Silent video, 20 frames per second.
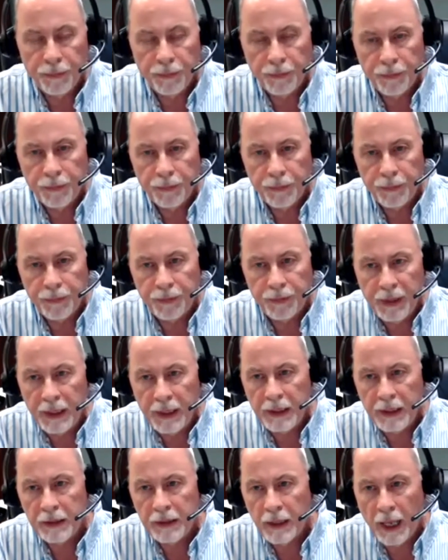these
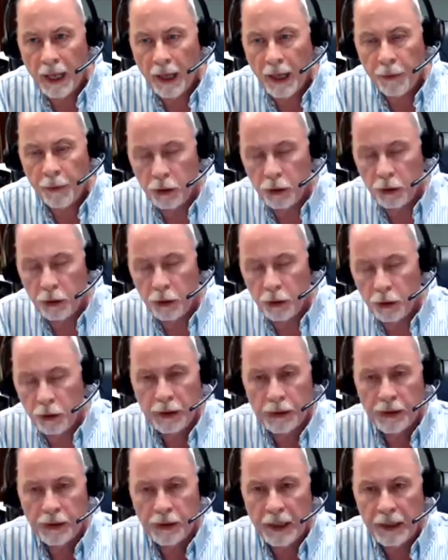other
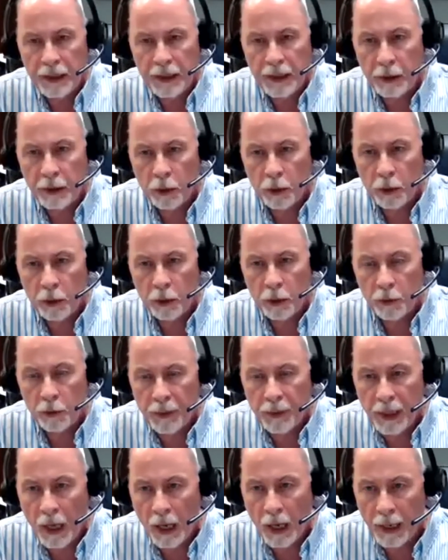issues, these things
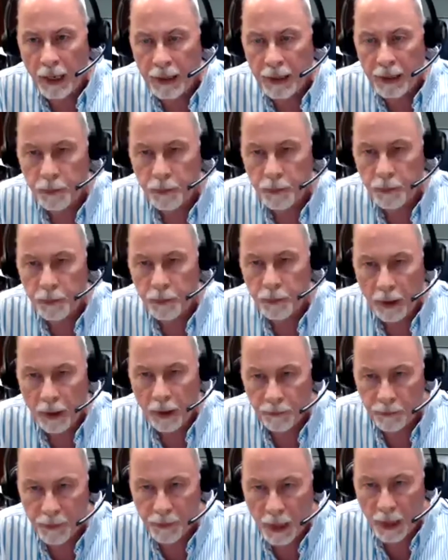that are behind the
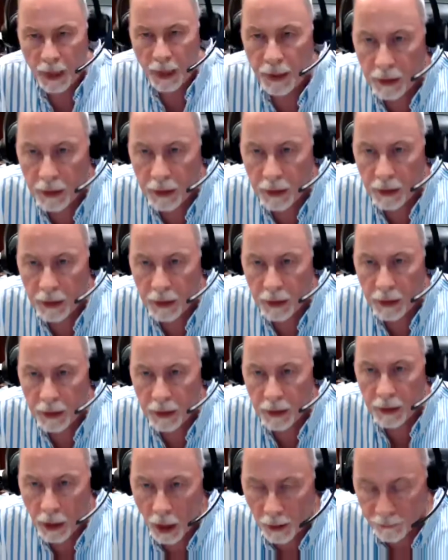scenes, uh, behind
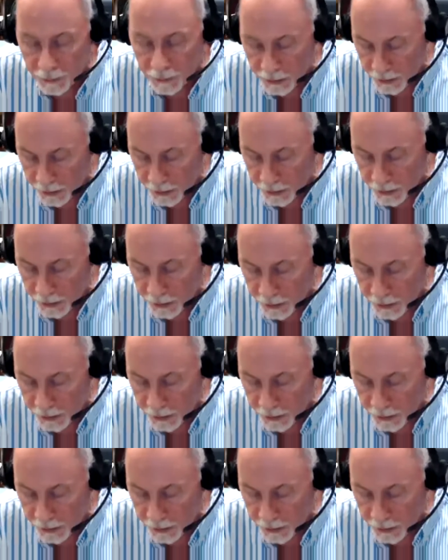the obvious,